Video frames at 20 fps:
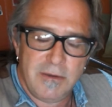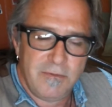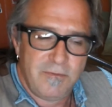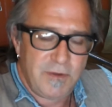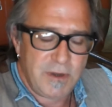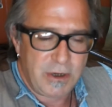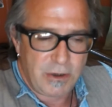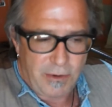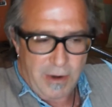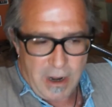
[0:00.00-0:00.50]

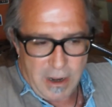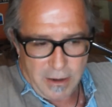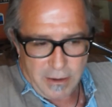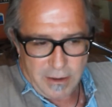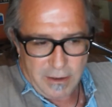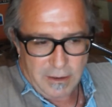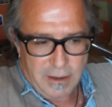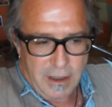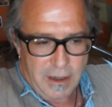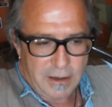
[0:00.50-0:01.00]
figure
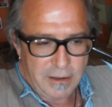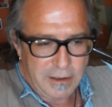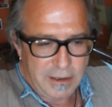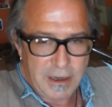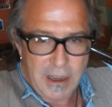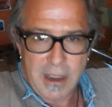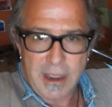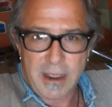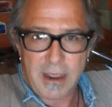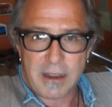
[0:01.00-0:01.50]
out a lot of
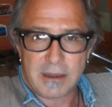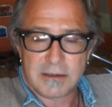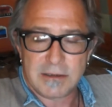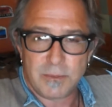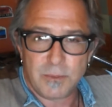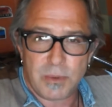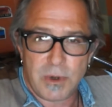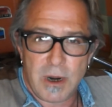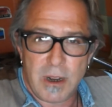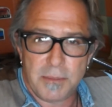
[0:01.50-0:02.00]
gags
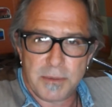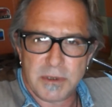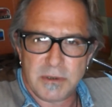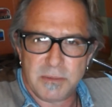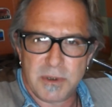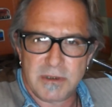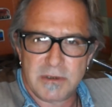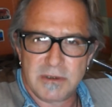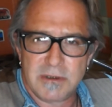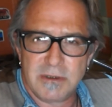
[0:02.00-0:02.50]
and props,
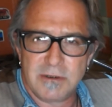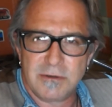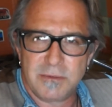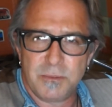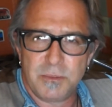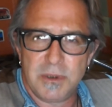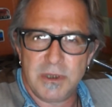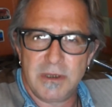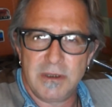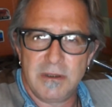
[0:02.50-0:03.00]
especially those
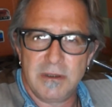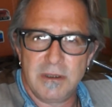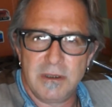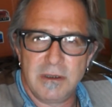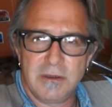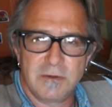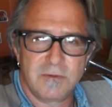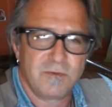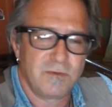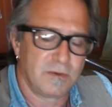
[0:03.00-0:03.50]
big
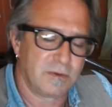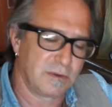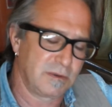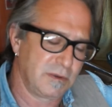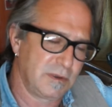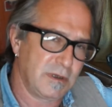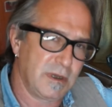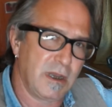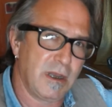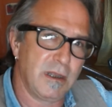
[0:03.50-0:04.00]
things for
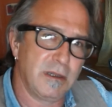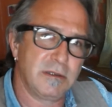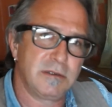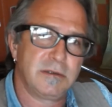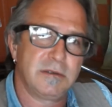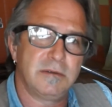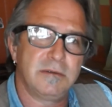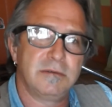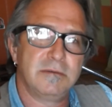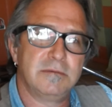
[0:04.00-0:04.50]

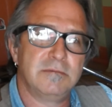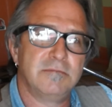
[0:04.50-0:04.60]
Guts